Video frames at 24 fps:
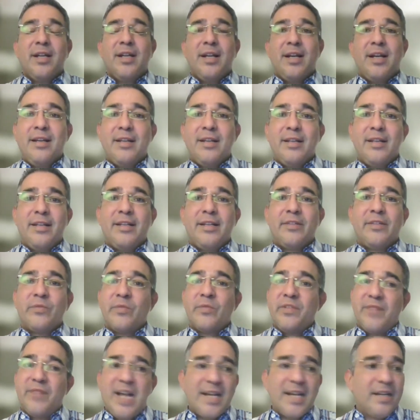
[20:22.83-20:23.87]
And
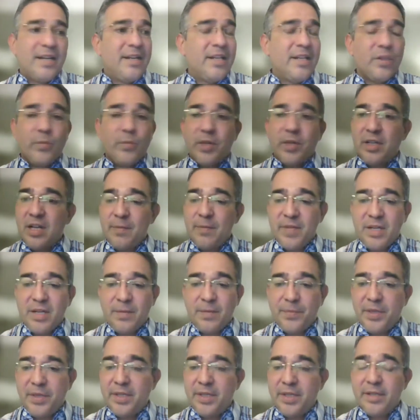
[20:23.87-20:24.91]
we've got another one coming
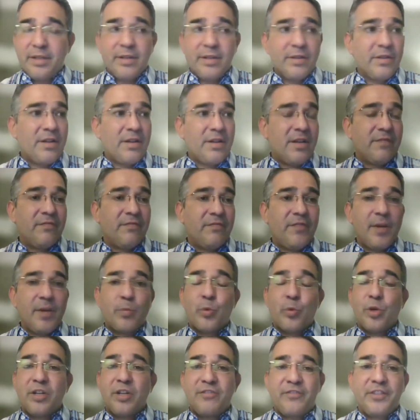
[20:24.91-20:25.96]
up here on
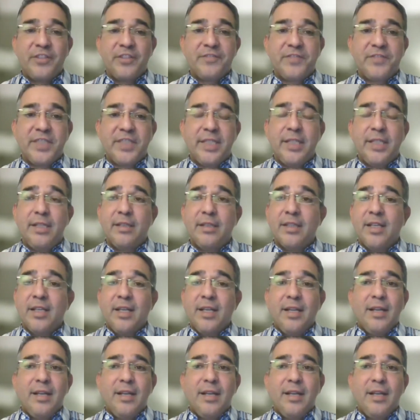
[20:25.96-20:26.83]
February 15th.